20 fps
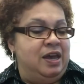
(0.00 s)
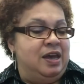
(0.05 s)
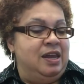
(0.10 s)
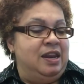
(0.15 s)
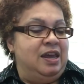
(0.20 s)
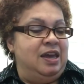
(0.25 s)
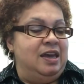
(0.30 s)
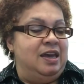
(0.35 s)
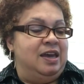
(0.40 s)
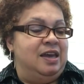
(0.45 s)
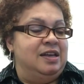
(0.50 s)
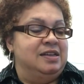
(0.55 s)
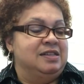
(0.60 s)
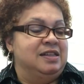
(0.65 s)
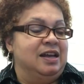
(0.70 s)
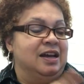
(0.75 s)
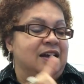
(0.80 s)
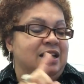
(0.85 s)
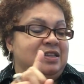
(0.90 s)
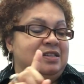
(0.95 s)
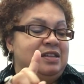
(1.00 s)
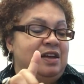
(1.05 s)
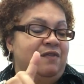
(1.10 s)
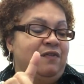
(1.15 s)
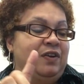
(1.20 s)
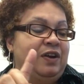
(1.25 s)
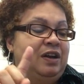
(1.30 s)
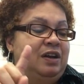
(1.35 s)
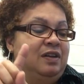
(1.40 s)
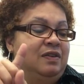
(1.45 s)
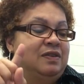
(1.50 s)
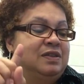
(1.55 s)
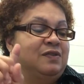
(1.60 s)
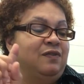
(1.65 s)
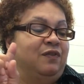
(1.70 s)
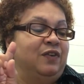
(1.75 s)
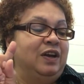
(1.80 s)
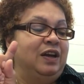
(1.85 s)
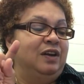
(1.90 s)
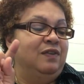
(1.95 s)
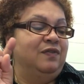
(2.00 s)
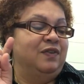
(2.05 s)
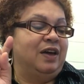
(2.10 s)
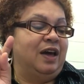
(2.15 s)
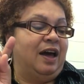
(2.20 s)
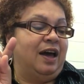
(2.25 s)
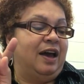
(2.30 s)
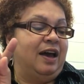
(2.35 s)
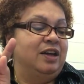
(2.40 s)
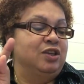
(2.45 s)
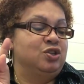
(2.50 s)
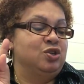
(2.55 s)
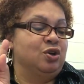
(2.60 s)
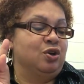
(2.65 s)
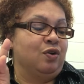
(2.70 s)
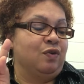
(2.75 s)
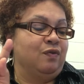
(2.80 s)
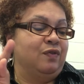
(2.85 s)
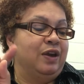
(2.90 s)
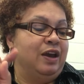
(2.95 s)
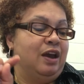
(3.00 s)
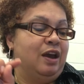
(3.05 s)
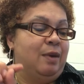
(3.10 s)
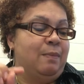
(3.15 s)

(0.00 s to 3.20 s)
it is the definitive guide to career